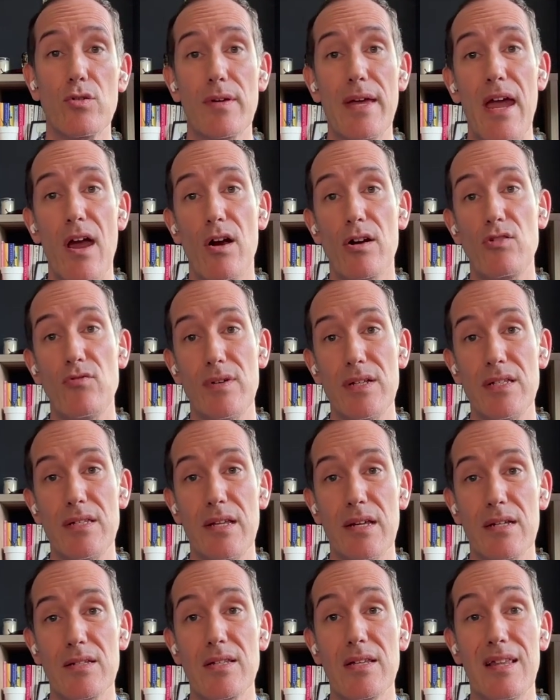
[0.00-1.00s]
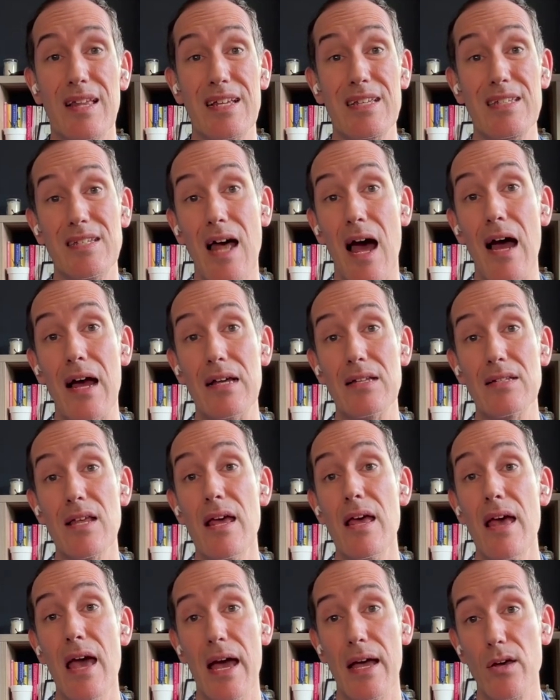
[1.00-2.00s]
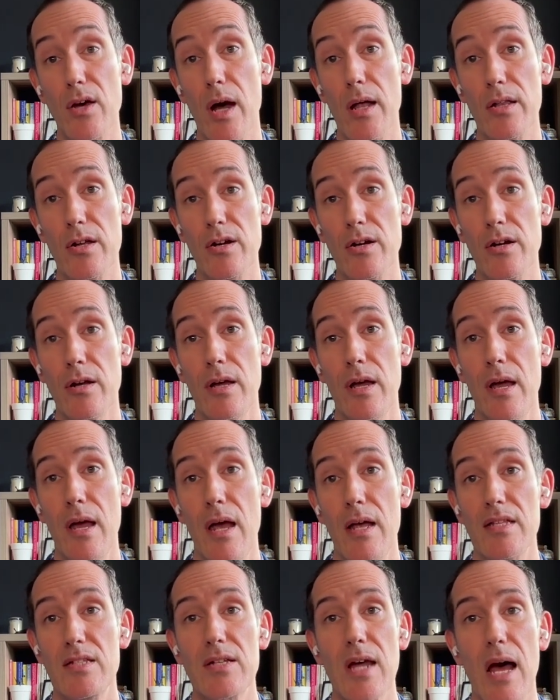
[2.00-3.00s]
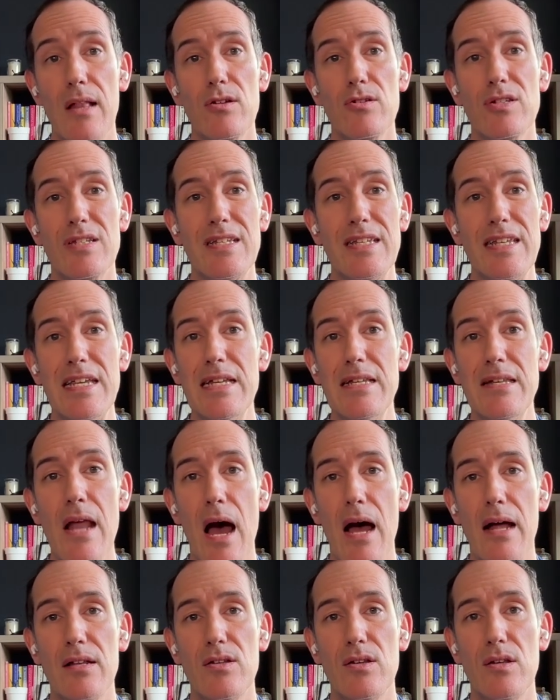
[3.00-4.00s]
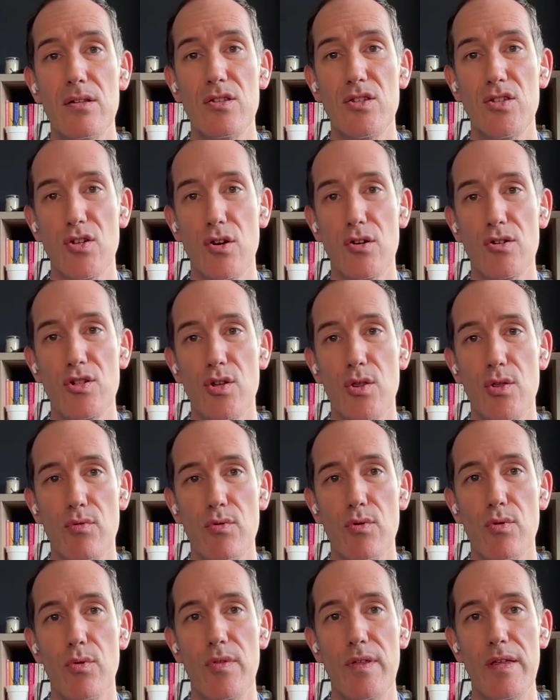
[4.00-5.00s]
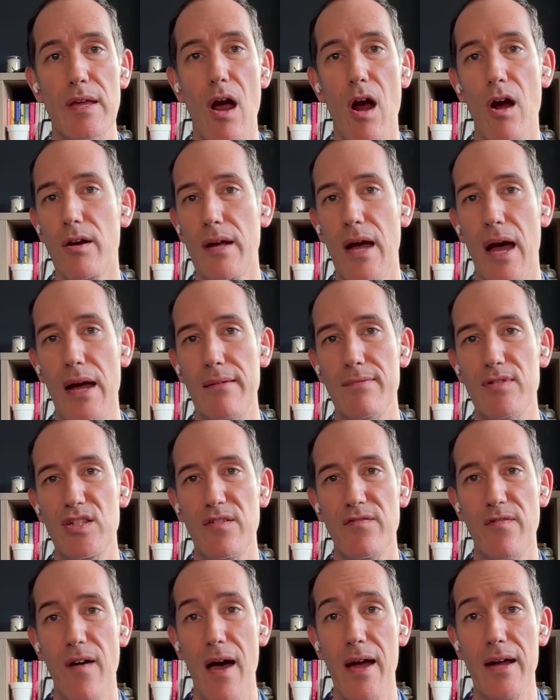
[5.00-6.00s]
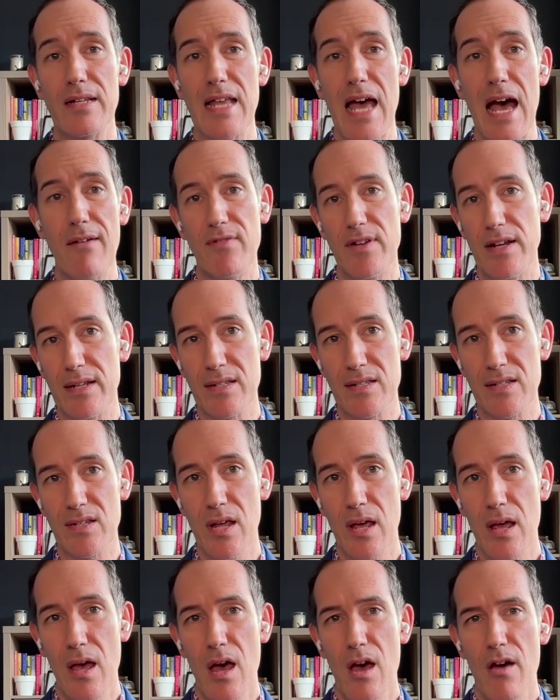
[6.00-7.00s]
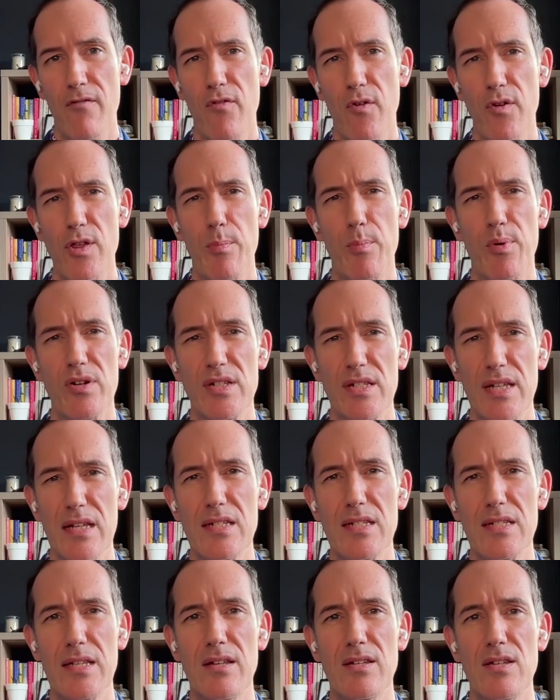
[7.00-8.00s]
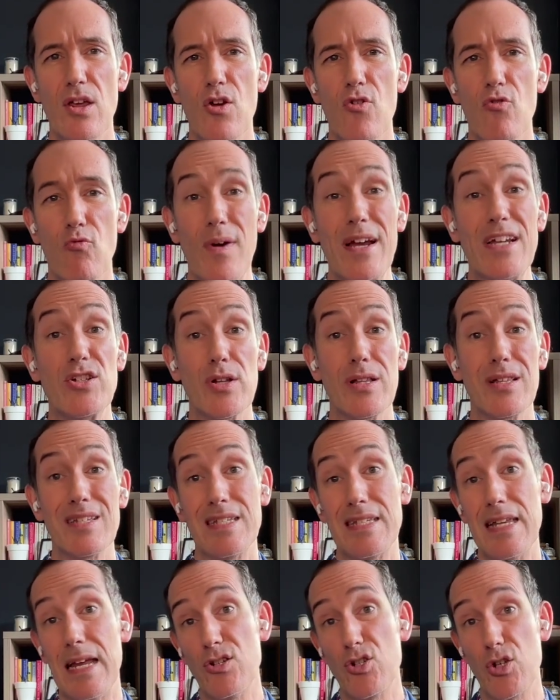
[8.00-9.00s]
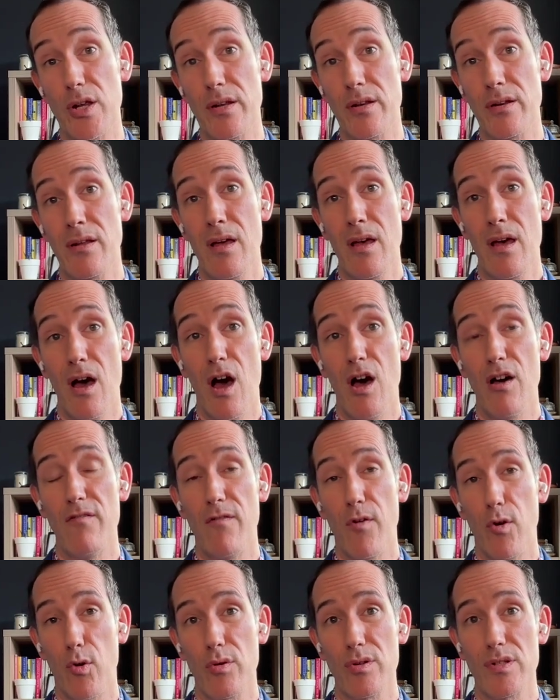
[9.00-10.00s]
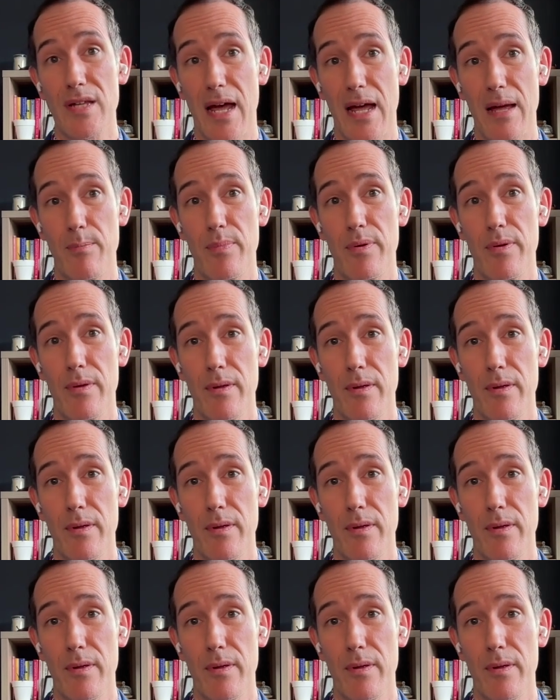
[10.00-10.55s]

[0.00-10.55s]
characteristics like size and color. Scholars need not search through the archives to find evidence for the persistent racialization of vocal type.